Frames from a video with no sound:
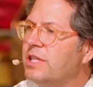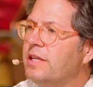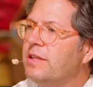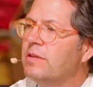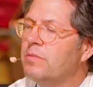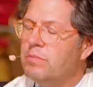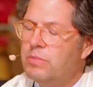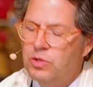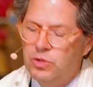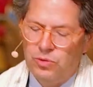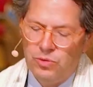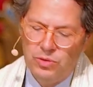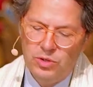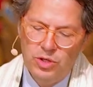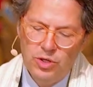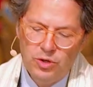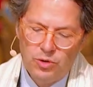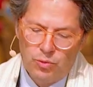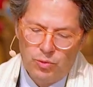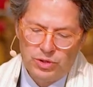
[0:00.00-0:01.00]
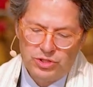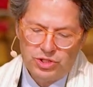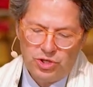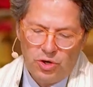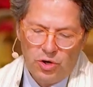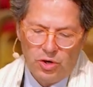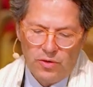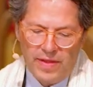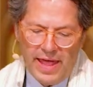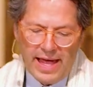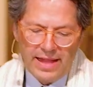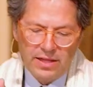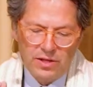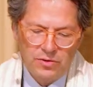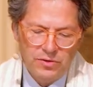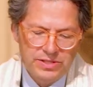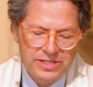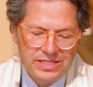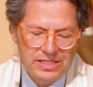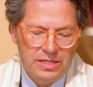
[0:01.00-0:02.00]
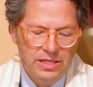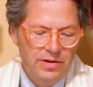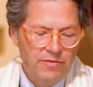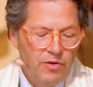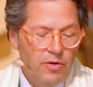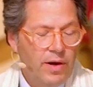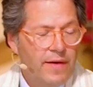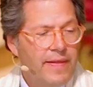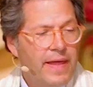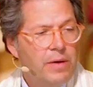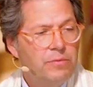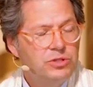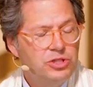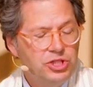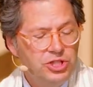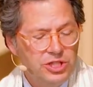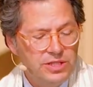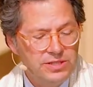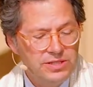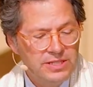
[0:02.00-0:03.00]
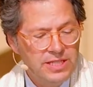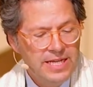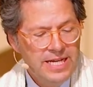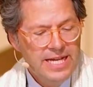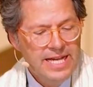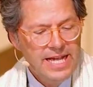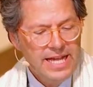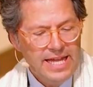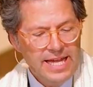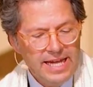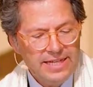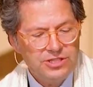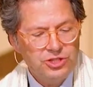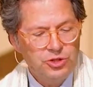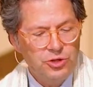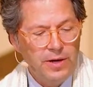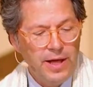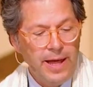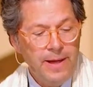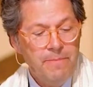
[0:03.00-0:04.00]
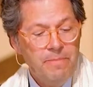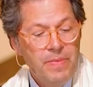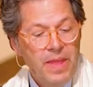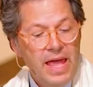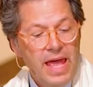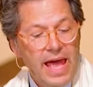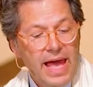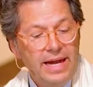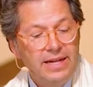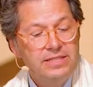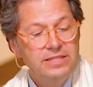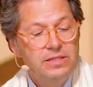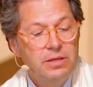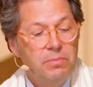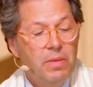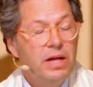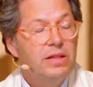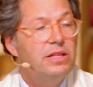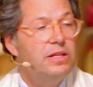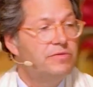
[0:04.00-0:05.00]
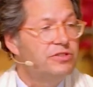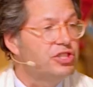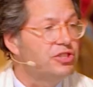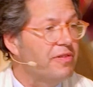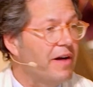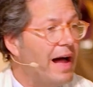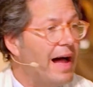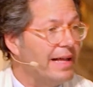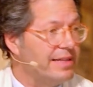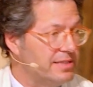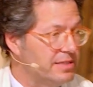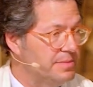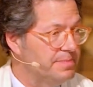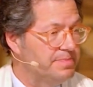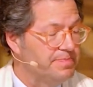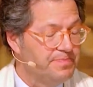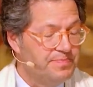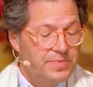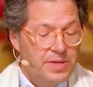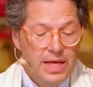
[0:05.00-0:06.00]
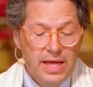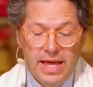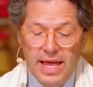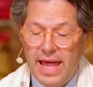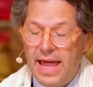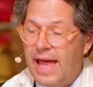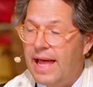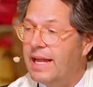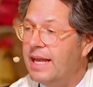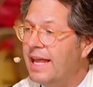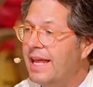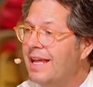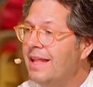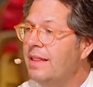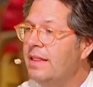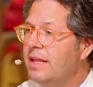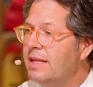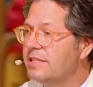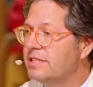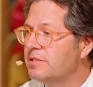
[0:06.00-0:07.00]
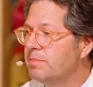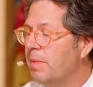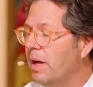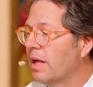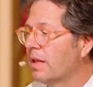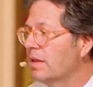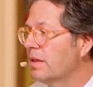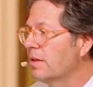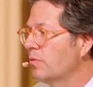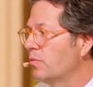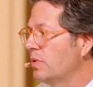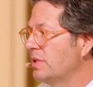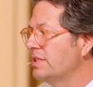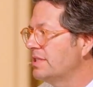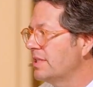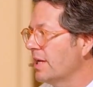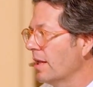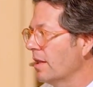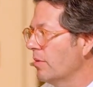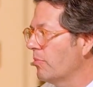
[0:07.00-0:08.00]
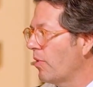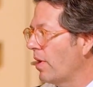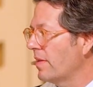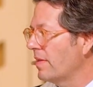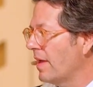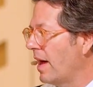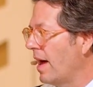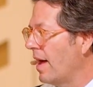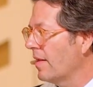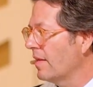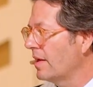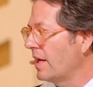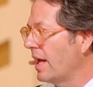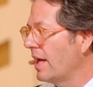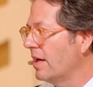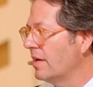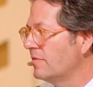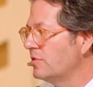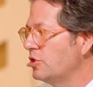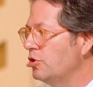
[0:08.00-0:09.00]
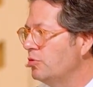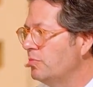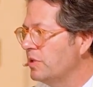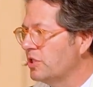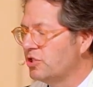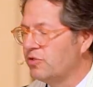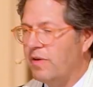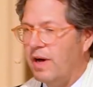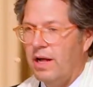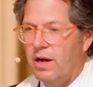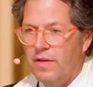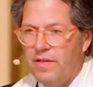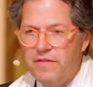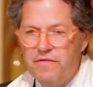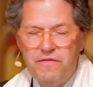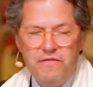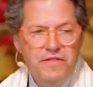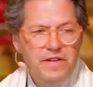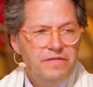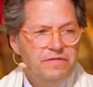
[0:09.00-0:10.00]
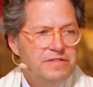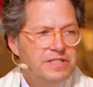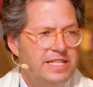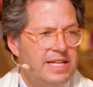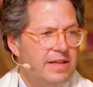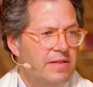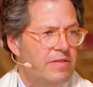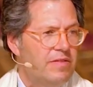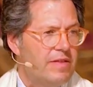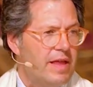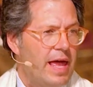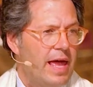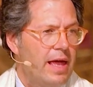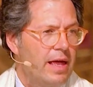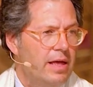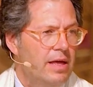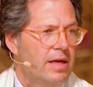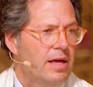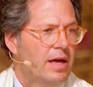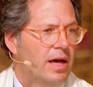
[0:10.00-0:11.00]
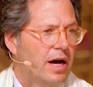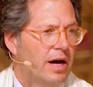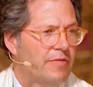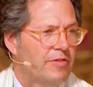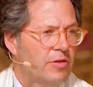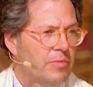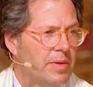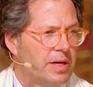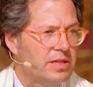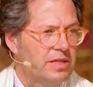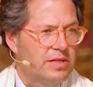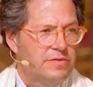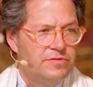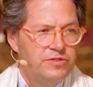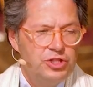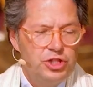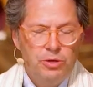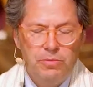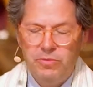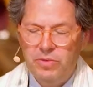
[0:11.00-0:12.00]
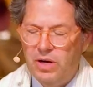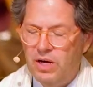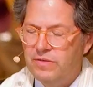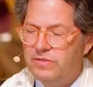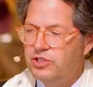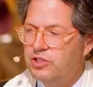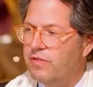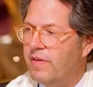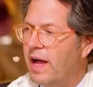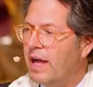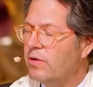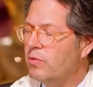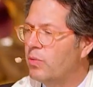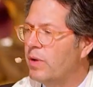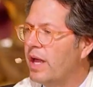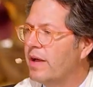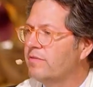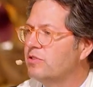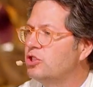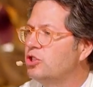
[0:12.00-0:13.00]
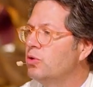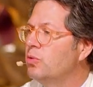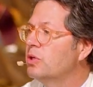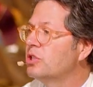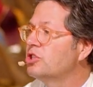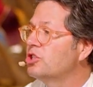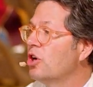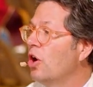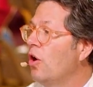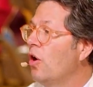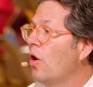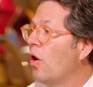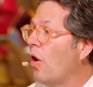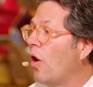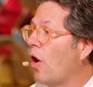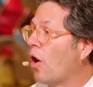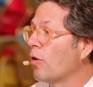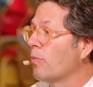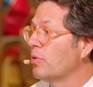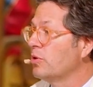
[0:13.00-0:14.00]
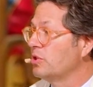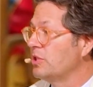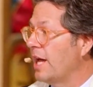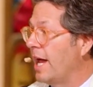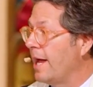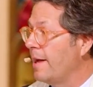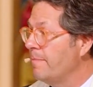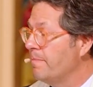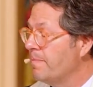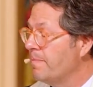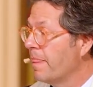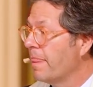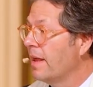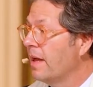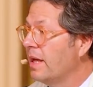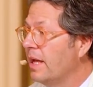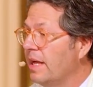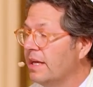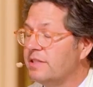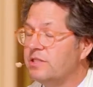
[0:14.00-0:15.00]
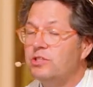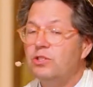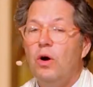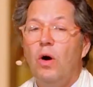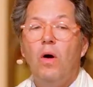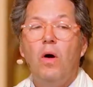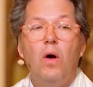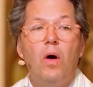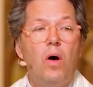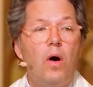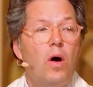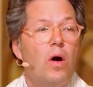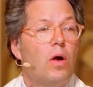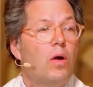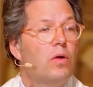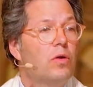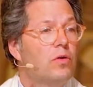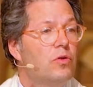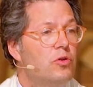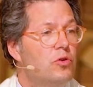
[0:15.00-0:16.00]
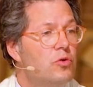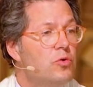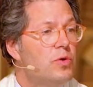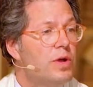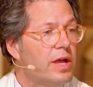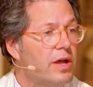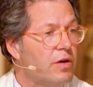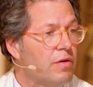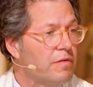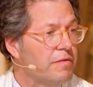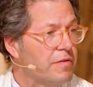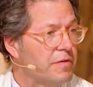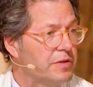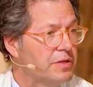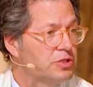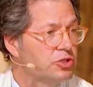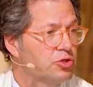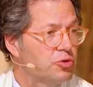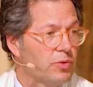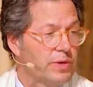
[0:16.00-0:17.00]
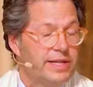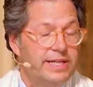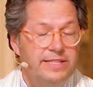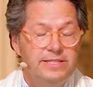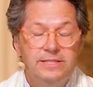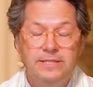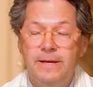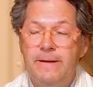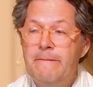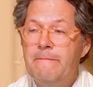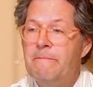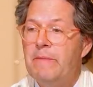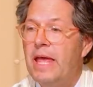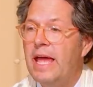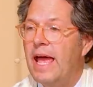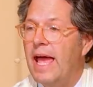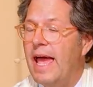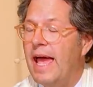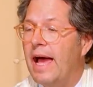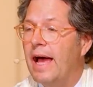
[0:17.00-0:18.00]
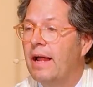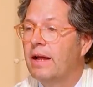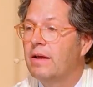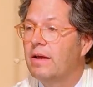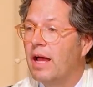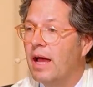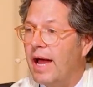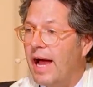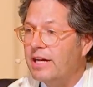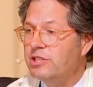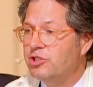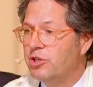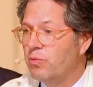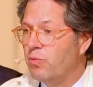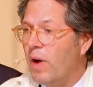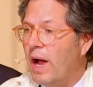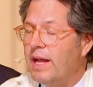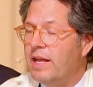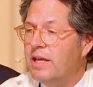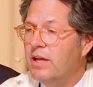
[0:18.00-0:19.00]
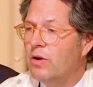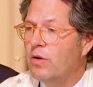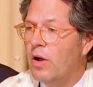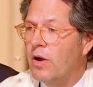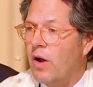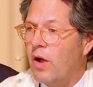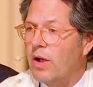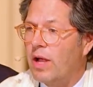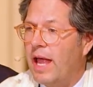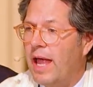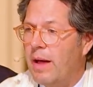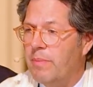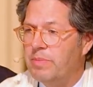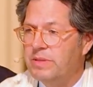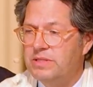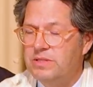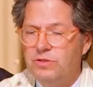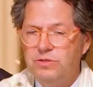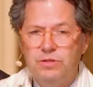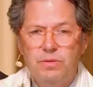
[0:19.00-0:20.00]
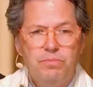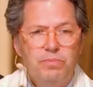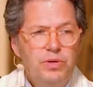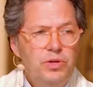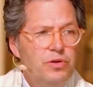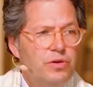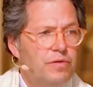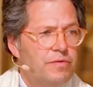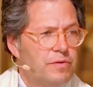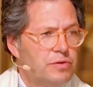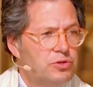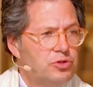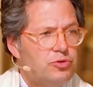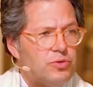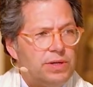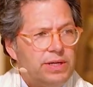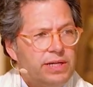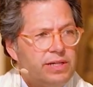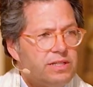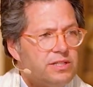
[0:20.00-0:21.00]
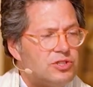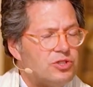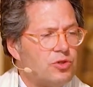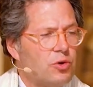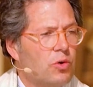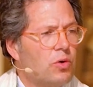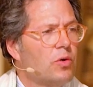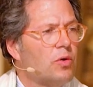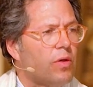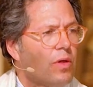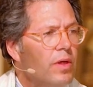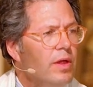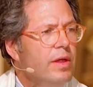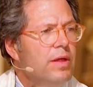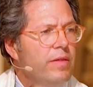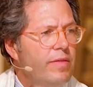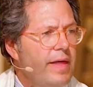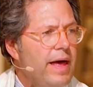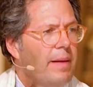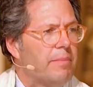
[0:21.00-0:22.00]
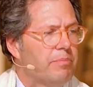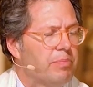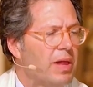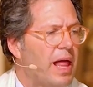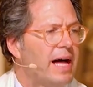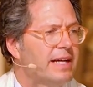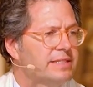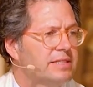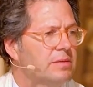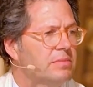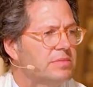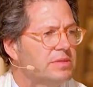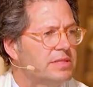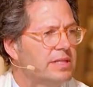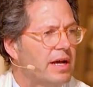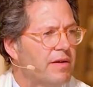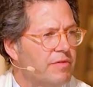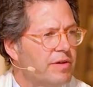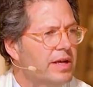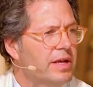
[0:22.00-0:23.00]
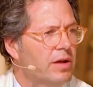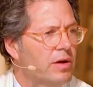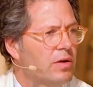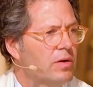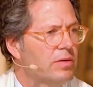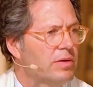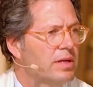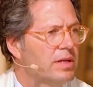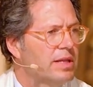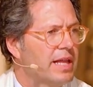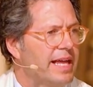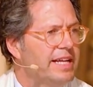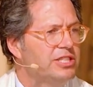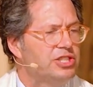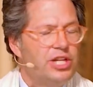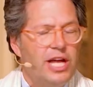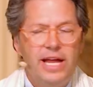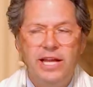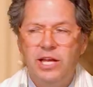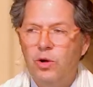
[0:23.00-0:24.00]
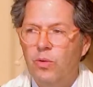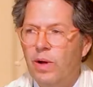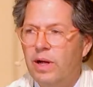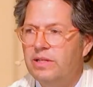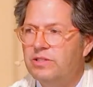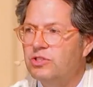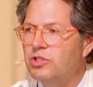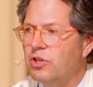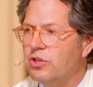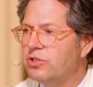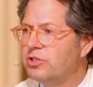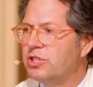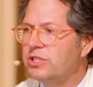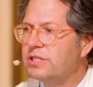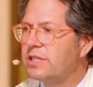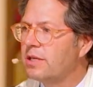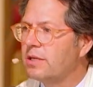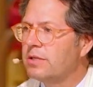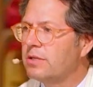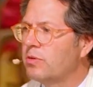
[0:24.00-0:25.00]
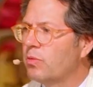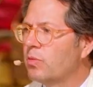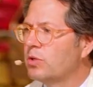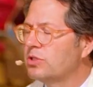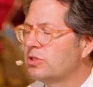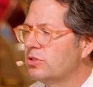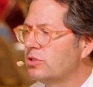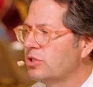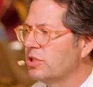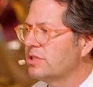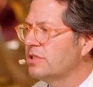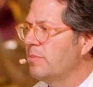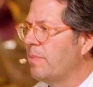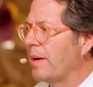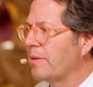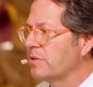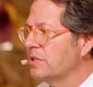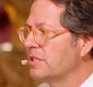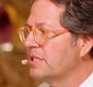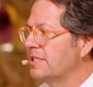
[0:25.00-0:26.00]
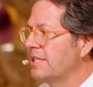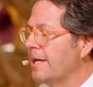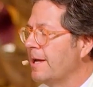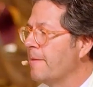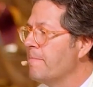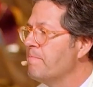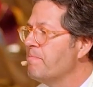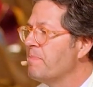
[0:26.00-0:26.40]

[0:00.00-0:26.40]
the moon return, that little sliver. And that was just yesterday. And it's the month of Shvat. And in this month, we celebrate the holiday of Tu B'Shvat. On the 15th day of the month of Shvat, we have Jewish Arbor Day. It's our new year for the trees. And actually, right here on our campus, there's a beautiful tree in the circle that blossoms every year in late January. And so we're just about to see it.